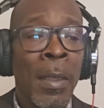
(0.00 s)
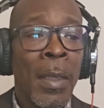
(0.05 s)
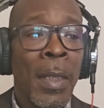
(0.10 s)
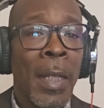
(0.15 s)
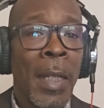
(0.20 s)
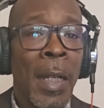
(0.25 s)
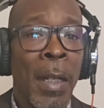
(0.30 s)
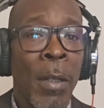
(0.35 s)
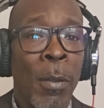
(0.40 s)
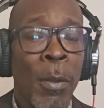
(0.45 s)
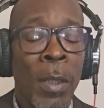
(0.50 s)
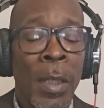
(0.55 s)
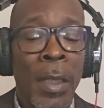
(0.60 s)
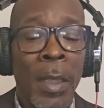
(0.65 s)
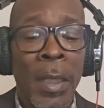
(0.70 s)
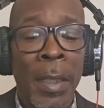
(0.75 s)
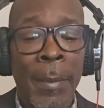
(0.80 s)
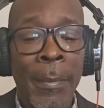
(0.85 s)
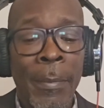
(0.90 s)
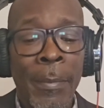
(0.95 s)
Now,
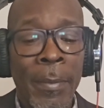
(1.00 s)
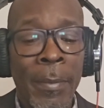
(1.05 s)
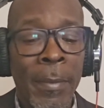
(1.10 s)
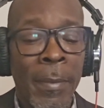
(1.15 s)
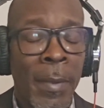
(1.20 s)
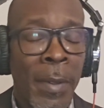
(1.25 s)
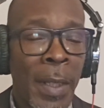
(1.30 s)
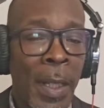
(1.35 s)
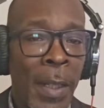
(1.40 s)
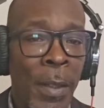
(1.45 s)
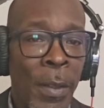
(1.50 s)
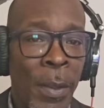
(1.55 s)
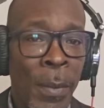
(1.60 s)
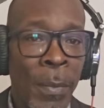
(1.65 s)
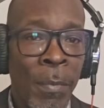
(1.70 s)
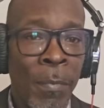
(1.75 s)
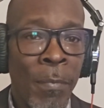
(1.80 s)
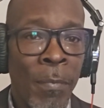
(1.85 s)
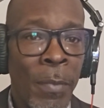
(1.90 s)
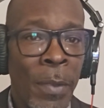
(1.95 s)
say
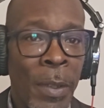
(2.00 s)
you've